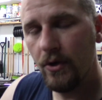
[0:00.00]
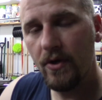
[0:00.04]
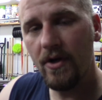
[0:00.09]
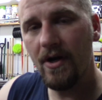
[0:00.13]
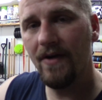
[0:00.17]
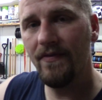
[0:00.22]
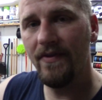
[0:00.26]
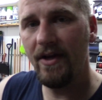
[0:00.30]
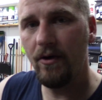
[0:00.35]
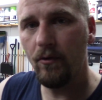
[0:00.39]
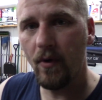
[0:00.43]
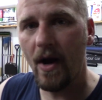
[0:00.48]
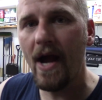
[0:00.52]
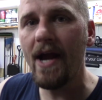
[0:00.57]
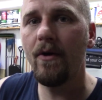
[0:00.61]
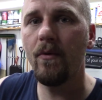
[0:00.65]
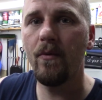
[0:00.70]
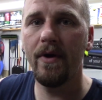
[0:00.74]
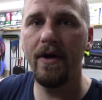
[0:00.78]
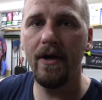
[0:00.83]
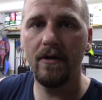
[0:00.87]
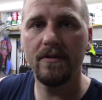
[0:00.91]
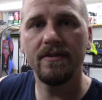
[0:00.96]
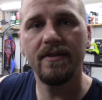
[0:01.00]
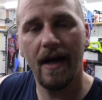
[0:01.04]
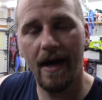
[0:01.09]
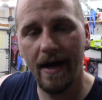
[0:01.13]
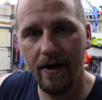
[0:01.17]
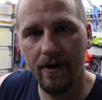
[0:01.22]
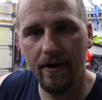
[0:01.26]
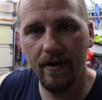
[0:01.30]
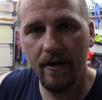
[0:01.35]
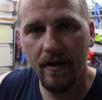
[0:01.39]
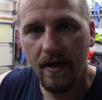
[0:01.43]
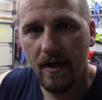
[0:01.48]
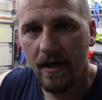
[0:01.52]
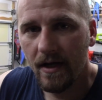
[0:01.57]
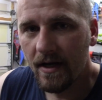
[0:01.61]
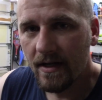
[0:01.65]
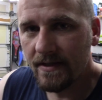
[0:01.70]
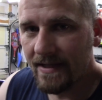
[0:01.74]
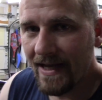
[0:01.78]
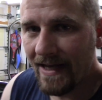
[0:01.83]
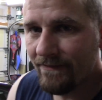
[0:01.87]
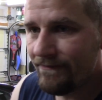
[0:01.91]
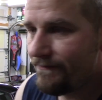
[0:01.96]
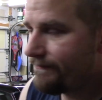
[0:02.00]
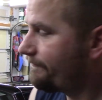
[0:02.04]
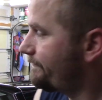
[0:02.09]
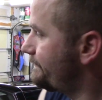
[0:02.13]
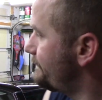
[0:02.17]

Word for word: do it on the right rear tire because I